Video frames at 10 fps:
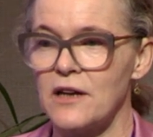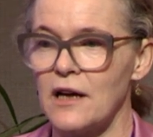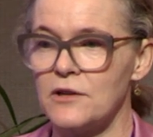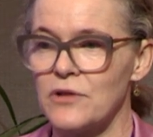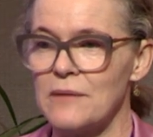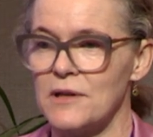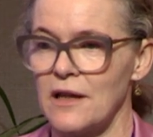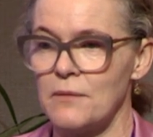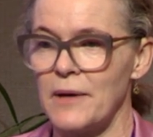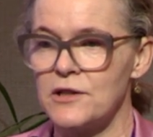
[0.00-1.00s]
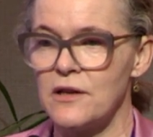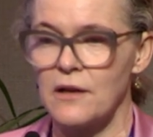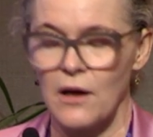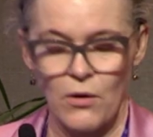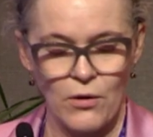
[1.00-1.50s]
uh, treatment that the patients
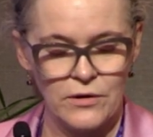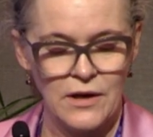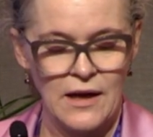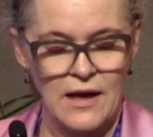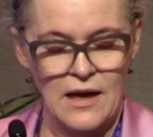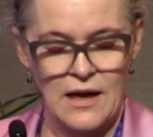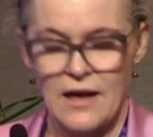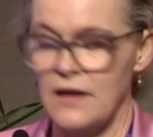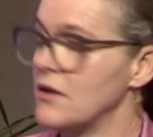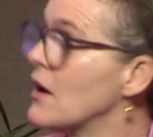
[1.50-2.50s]
are on and